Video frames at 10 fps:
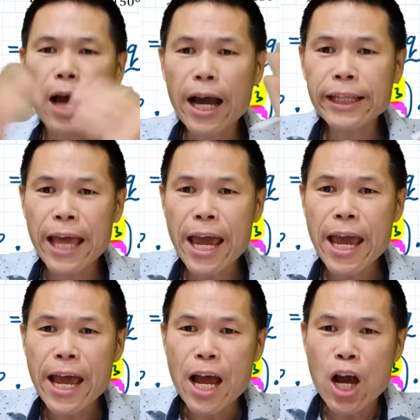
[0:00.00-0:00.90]
Hi
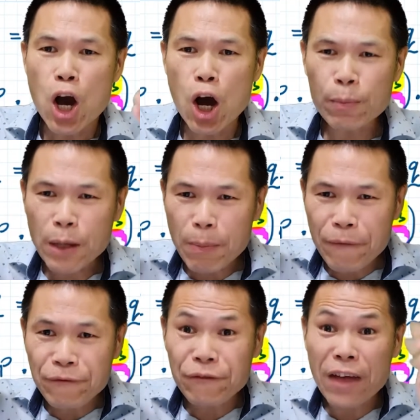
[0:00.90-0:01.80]
there. Hope you have
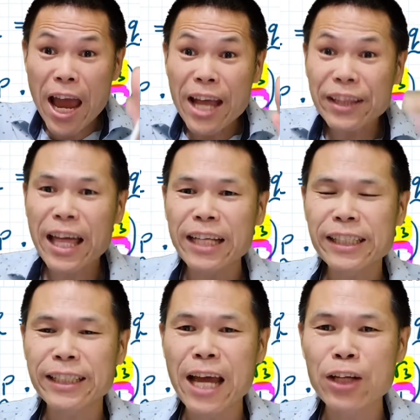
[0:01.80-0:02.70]
a
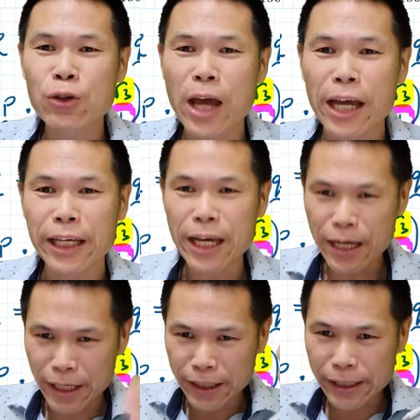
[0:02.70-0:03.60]
fantastic day today.
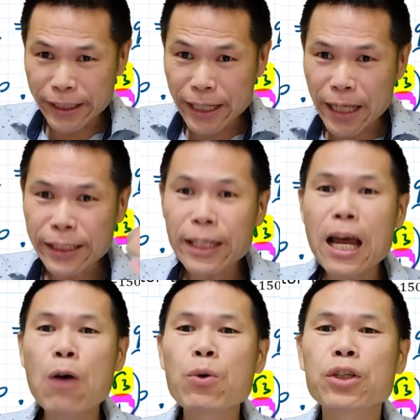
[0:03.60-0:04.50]
This lesson
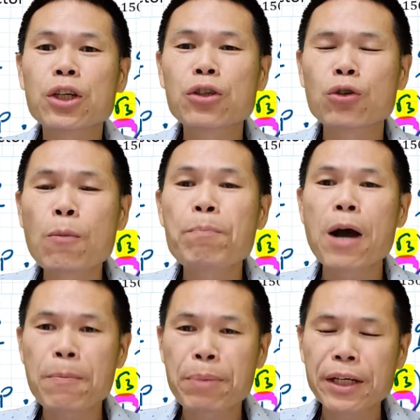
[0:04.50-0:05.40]
I will teach you
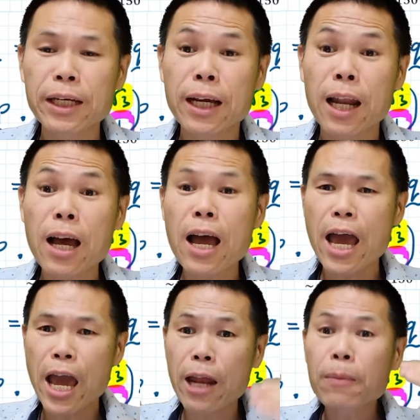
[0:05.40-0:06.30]
perpendicular
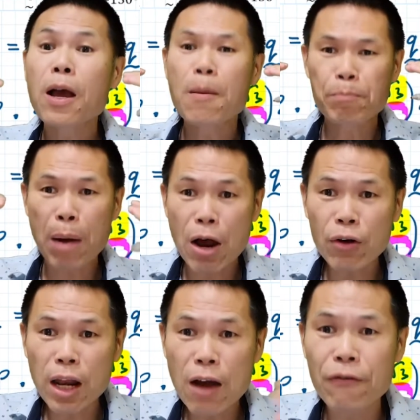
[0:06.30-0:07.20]
and
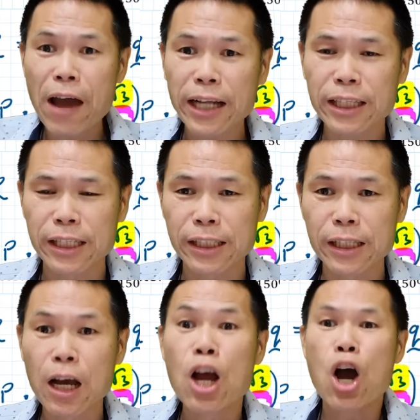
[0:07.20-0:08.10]
parallel
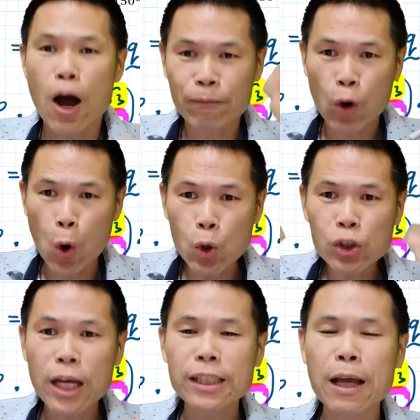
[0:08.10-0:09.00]
vectors. Of
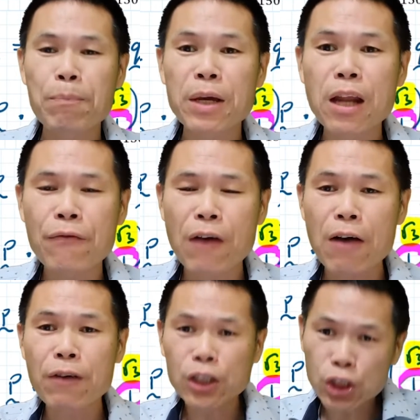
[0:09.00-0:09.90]
course, there's a PDF
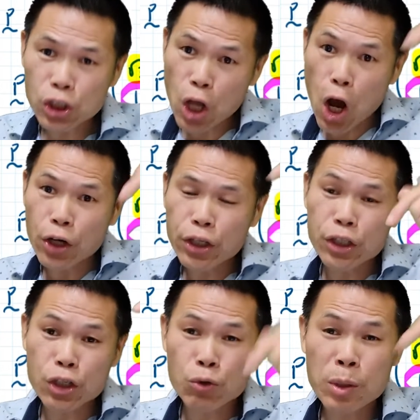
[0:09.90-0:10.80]
file versions on the
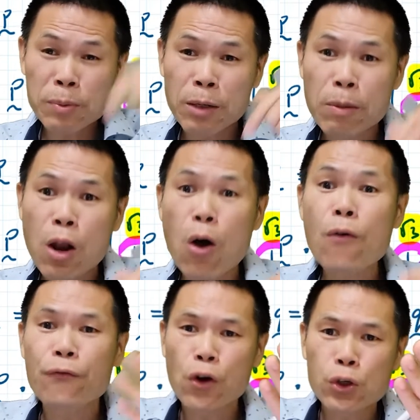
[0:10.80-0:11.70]
description
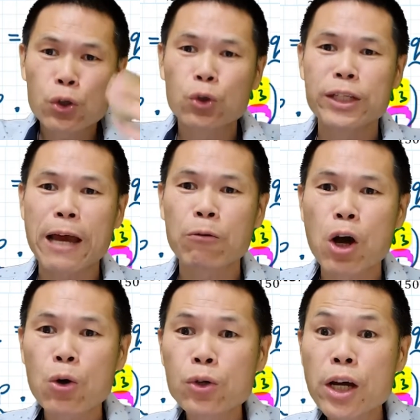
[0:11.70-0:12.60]
below for you to
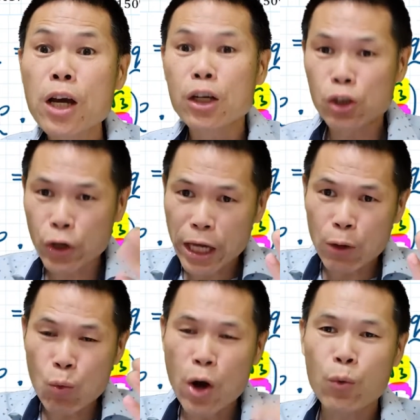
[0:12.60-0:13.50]
download so you
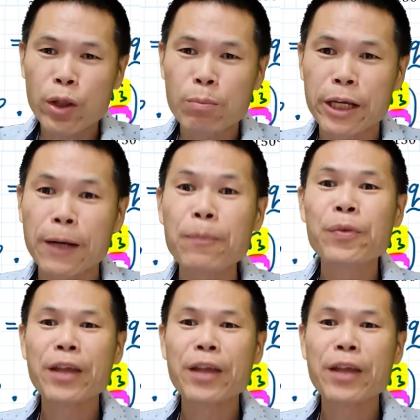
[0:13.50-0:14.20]
can work with me.